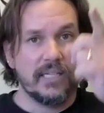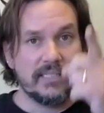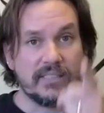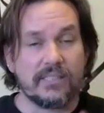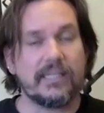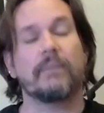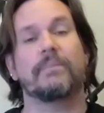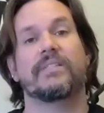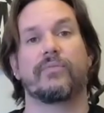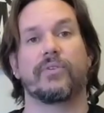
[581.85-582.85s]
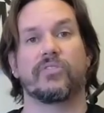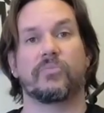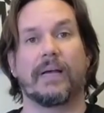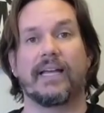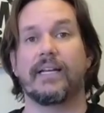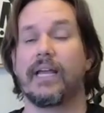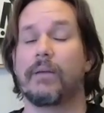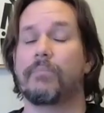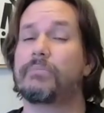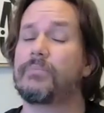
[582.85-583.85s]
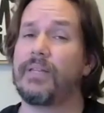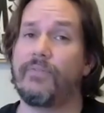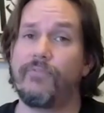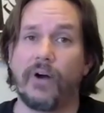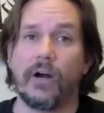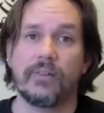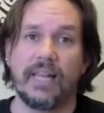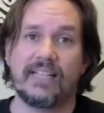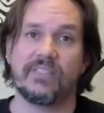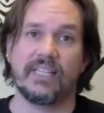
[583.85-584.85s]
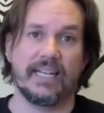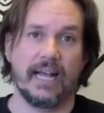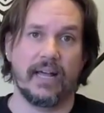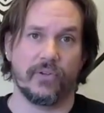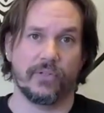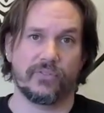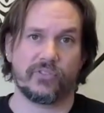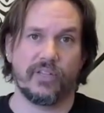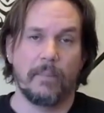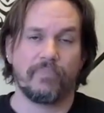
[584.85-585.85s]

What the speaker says: in segments of your spine and probably far less in others.